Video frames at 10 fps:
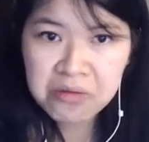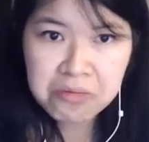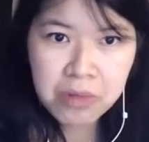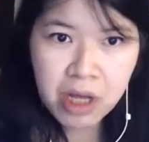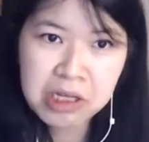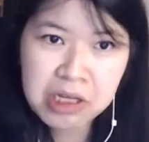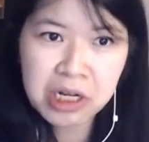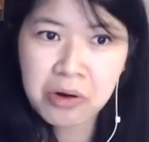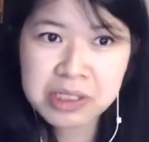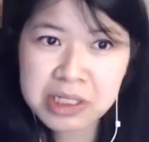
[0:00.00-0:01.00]
And so, I think
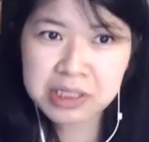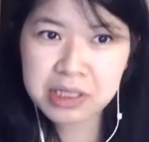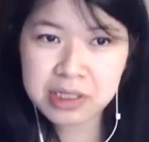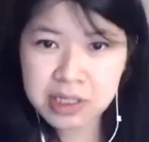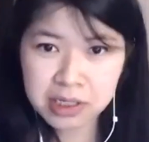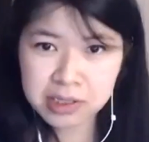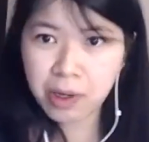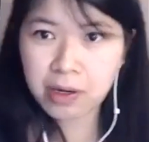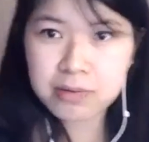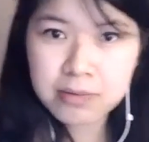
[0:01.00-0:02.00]
that consistency as
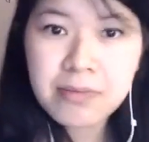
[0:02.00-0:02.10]
well.